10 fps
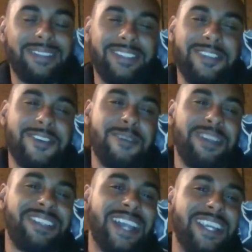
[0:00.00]
I'm
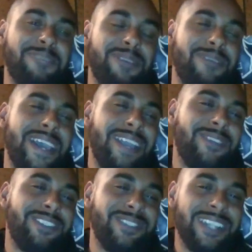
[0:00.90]
excited to be back
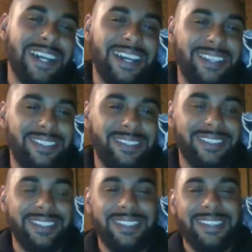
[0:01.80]
with you guys.
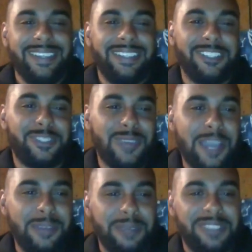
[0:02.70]
Just
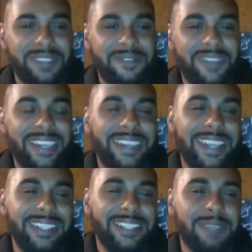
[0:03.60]
wrapped up some
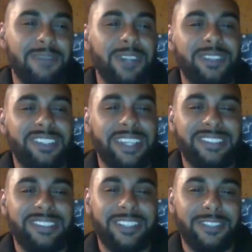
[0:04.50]
vacation and Mother's Day
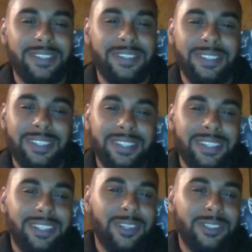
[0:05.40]
stuff.
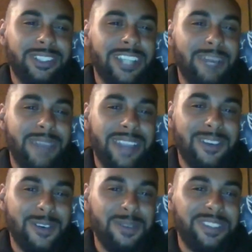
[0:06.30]
Just got back
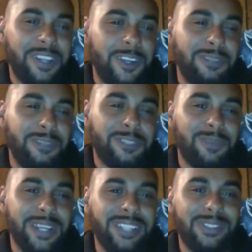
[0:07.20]
home, started up my
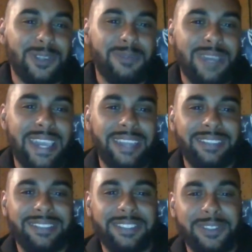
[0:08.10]
spring tour back,
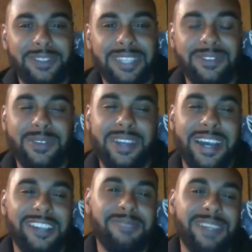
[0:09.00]
giving you
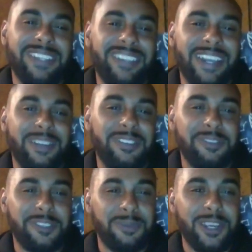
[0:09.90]
guys some insight on
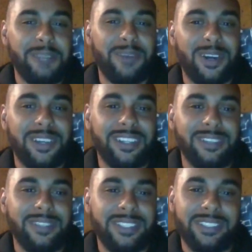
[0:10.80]
some spring ball
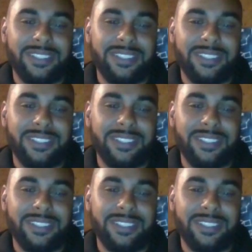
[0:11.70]
coverage.